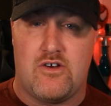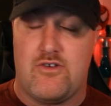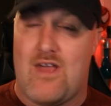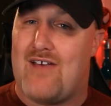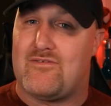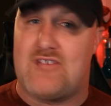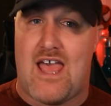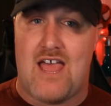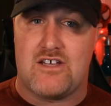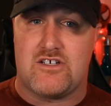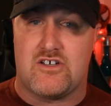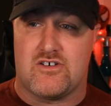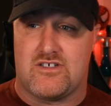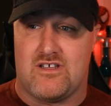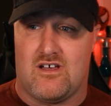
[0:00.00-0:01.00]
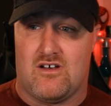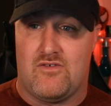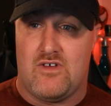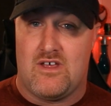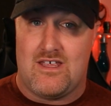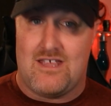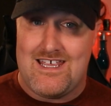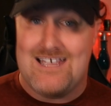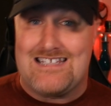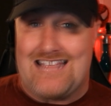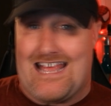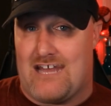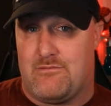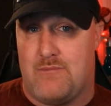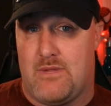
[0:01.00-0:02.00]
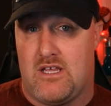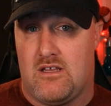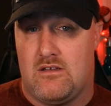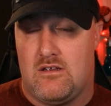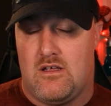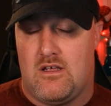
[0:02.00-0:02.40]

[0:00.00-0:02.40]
you have to ask yourself, is that me?